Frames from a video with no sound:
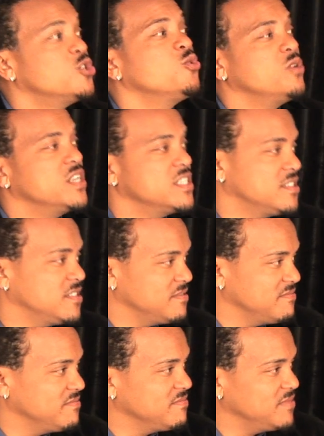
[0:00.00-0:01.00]
soon as,
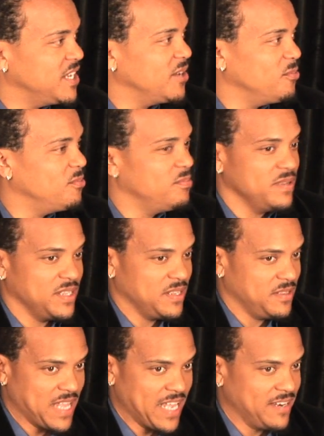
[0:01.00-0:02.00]
you know,
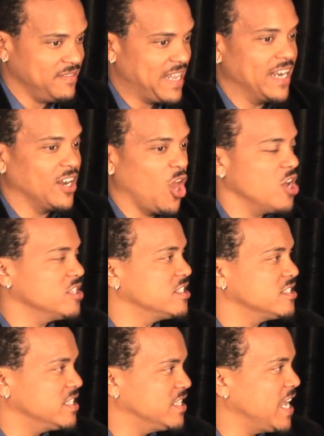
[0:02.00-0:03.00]
that loss
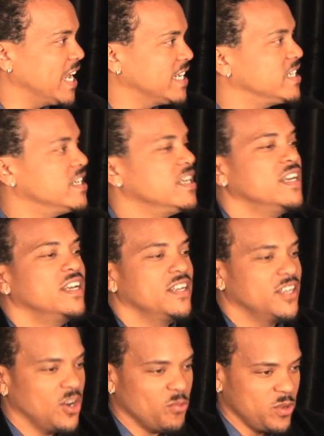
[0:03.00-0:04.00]
is detected.
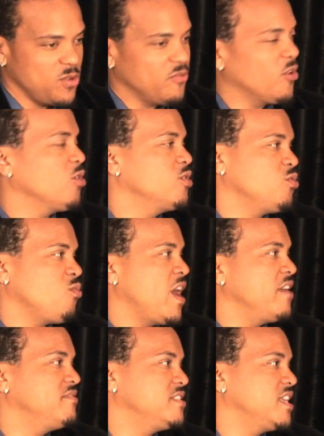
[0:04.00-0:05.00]
You know, when you've heard your
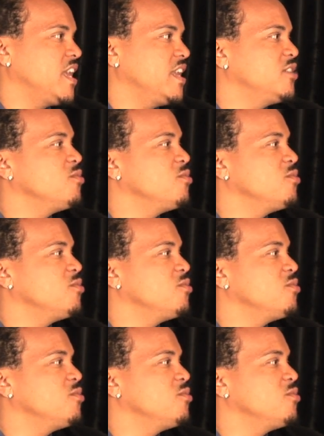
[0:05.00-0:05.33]
wife say